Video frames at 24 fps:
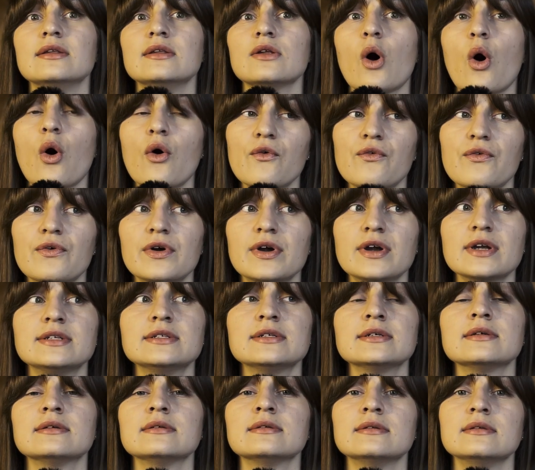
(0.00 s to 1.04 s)
offered
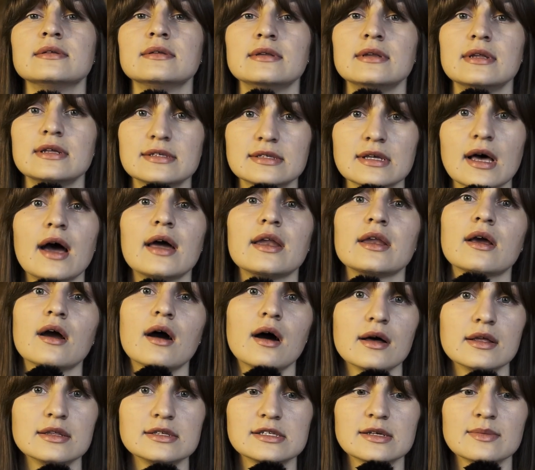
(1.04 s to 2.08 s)
design
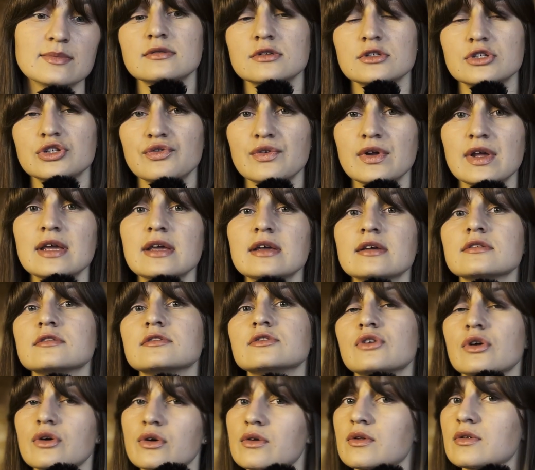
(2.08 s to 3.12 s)
concept, 3
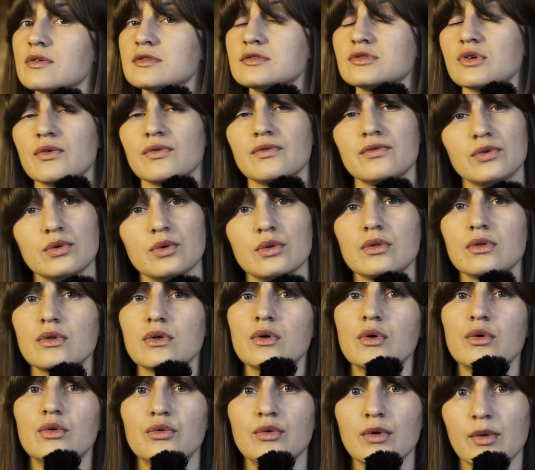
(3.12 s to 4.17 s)
circles of full
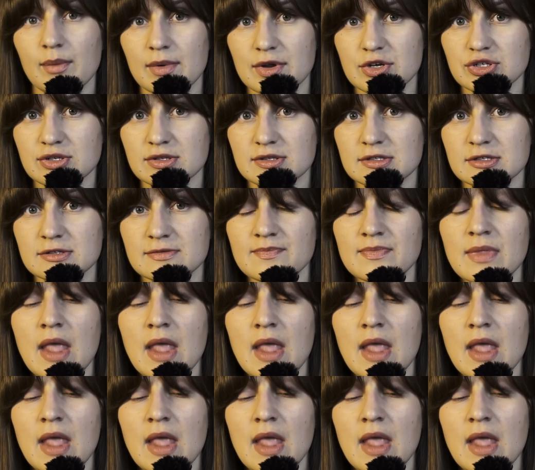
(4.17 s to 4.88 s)
revisions.